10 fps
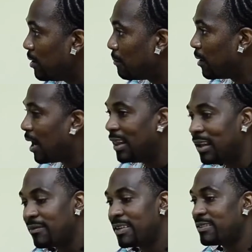But I
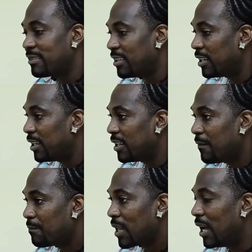love entertaining,
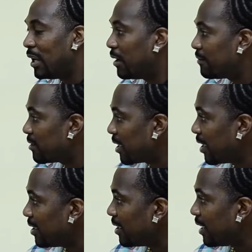I love
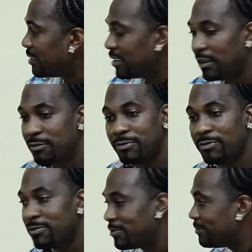singing, I love
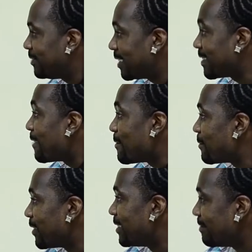just having fun.